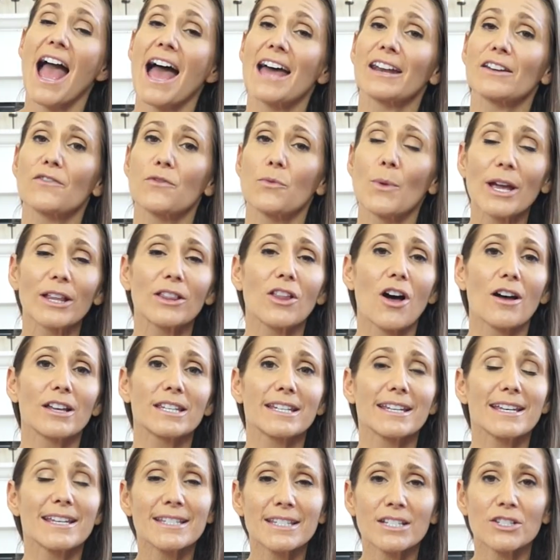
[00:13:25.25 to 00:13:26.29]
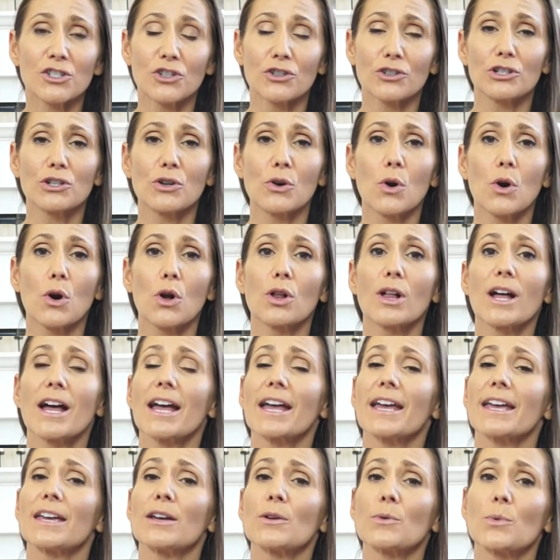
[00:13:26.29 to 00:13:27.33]
And if weight loss isn't your goal,
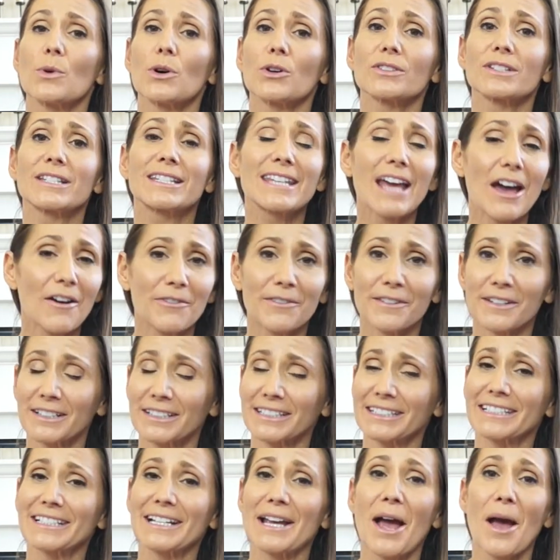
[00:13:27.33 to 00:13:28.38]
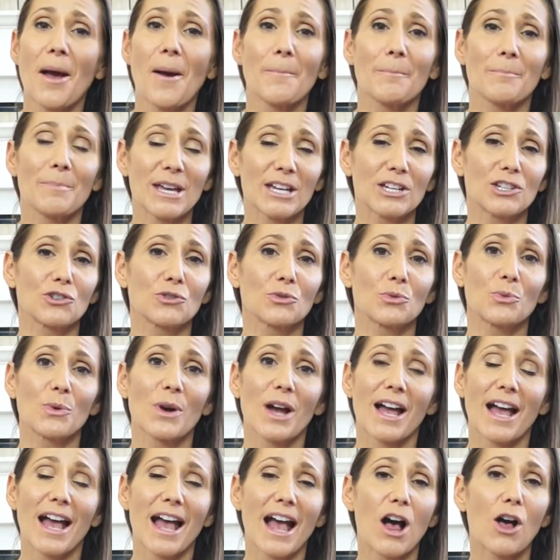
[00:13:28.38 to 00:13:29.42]
it will definitely make you
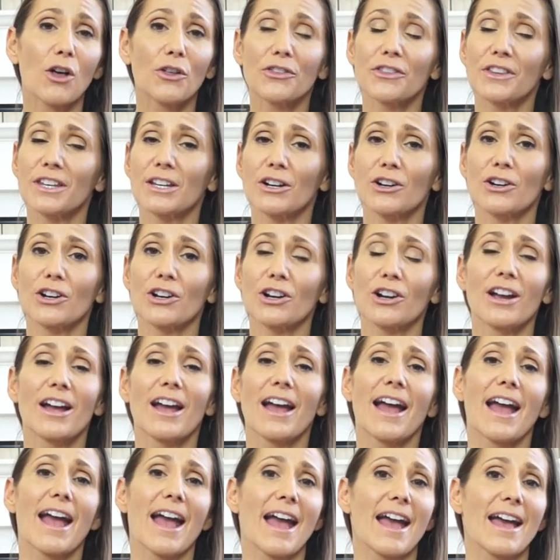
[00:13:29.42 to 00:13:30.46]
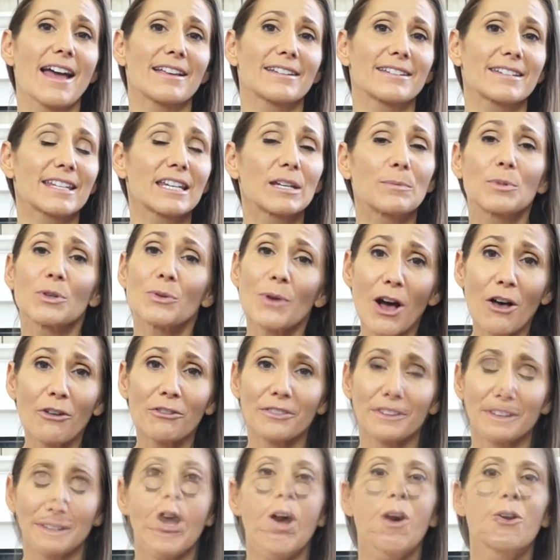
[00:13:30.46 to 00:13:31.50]
healthier and keep you healthy.